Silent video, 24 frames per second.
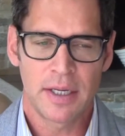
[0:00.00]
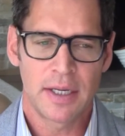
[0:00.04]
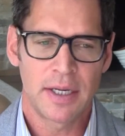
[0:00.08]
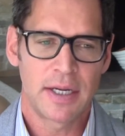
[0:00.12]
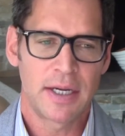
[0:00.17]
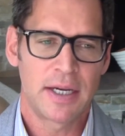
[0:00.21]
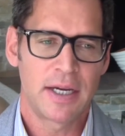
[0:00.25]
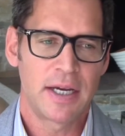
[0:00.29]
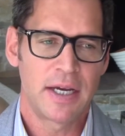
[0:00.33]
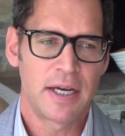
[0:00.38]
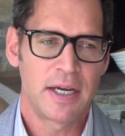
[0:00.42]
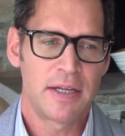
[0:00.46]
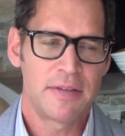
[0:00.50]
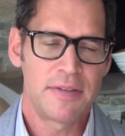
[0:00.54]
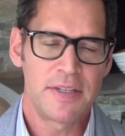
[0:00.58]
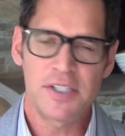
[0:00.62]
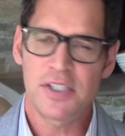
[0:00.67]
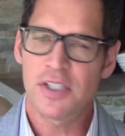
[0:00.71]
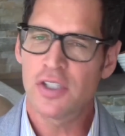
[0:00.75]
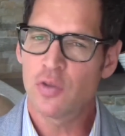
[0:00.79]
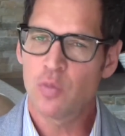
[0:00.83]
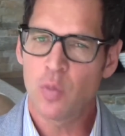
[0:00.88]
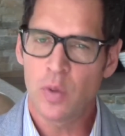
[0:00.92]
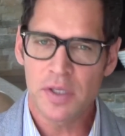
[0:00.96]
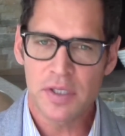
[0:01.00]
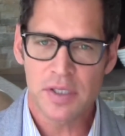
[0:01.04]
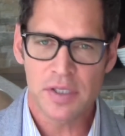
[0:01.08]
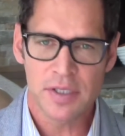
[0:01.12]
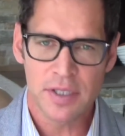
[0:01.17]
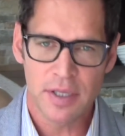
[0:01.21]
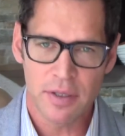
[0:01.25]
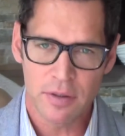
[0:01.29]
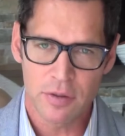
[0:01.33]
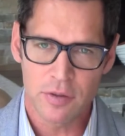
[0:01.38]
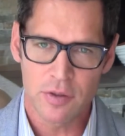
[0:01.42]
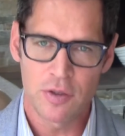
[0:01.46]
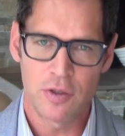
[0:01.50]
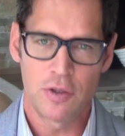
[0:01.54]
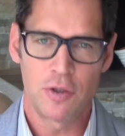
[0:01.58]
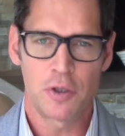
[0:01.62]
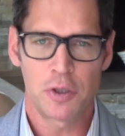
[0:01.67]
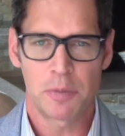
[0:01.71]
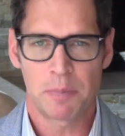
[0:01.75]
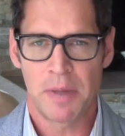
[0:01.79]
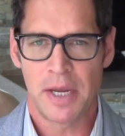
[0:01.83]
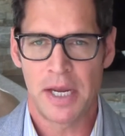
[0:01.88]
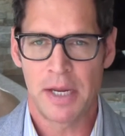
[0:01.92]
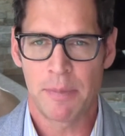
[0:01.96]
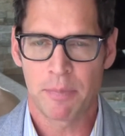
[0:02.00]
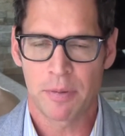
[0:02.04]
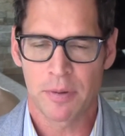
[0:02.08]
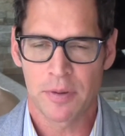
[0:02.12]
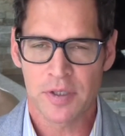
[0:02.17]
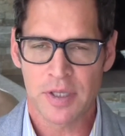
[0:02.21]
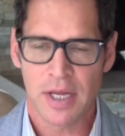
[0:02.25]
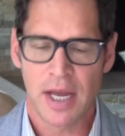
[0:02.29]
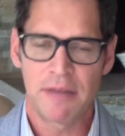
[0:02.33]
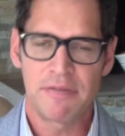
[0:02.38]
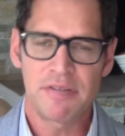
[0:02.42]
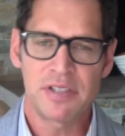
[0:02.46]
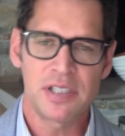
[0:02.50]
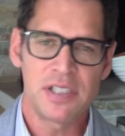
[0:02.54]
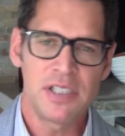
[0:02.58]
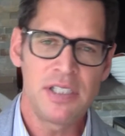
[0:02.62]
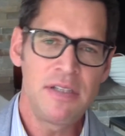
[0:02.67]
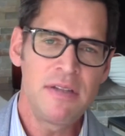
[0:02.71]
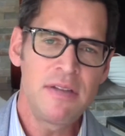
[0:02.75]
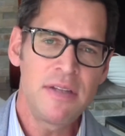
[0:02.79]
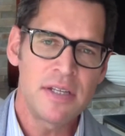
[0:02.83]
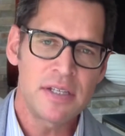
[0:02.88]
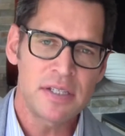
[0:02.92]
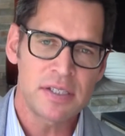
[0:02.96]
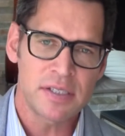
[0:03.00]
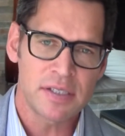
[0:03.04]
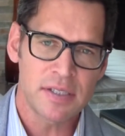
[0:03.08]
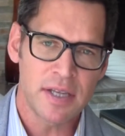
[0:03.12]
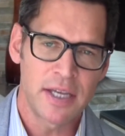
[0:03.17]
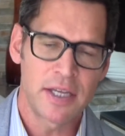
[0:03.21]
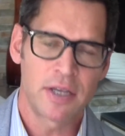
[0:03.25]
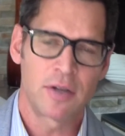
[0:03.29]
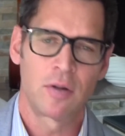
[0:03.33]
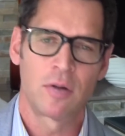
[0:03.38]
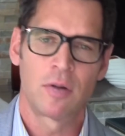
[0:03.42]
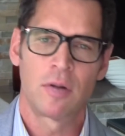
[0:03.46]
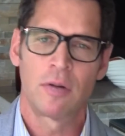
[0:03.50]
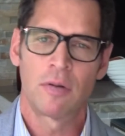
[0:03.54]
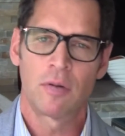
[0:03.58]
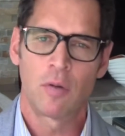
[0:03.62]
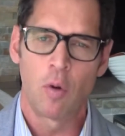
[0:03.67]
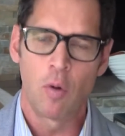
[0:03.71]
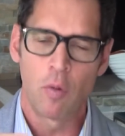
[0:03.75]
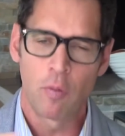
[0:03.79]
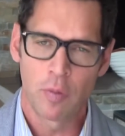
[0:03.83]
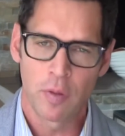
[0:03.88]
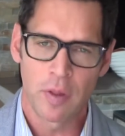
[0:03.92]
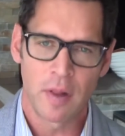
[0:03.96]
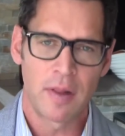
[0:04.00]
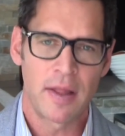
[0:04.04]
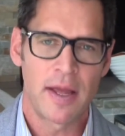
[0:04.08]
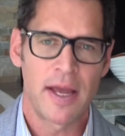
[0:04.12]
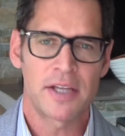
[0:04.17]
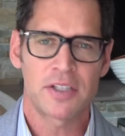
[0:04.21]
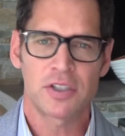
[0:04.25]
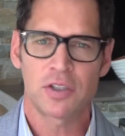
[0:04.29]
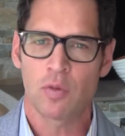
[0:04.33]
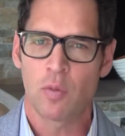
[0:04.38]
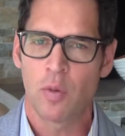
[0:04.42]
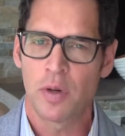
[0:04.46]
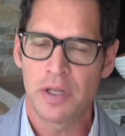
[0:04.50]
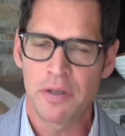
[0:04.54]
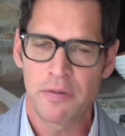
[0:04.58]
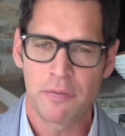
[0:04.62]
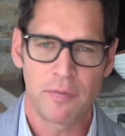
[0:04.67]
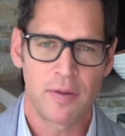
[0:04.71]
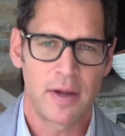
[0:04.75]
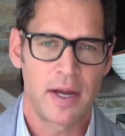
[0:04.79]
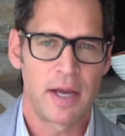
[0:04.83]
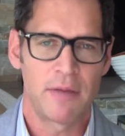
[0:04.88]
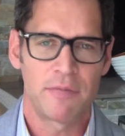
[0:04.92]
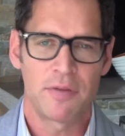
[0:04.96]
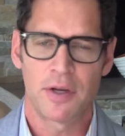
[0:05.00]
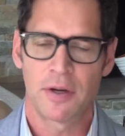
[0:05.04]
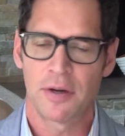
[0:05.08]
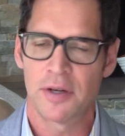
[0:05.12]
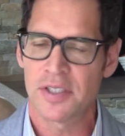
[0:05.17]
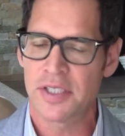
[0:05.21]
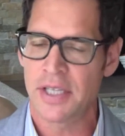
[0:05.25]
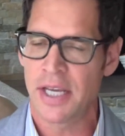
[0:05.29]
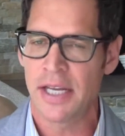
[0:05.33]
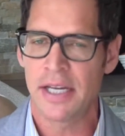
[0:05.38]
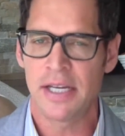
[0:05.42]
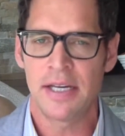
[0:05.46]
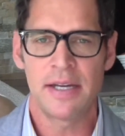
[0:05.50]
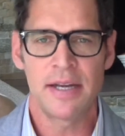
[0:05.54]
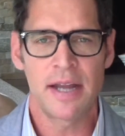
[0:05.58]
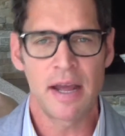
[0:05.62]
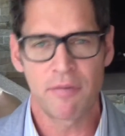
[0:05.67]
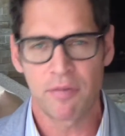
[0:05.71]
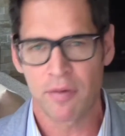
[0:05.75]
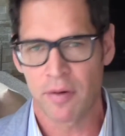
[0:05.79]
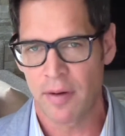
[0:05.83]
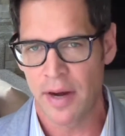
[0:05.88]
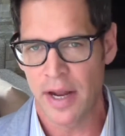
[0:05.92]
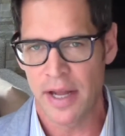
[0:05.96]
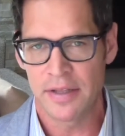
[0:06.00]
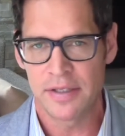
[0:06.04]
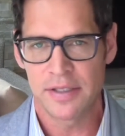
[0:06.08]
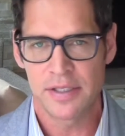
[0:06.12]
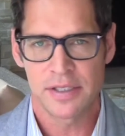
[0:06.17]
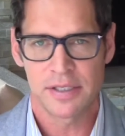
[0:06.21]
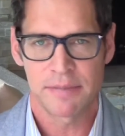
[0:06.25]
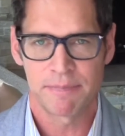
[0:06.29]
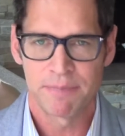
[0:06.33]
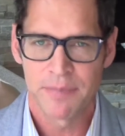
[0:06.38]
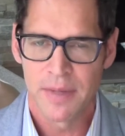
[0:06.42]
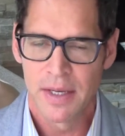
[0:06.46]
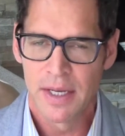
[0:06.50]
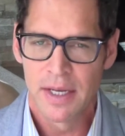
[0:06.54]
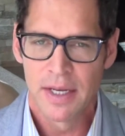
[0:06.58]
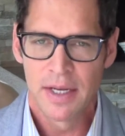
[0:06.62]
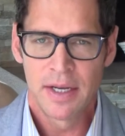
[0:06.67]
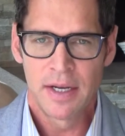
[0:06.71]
Uh, this is what sells newspapers. I've seen this cycle over the last twenty-five years. It never ends.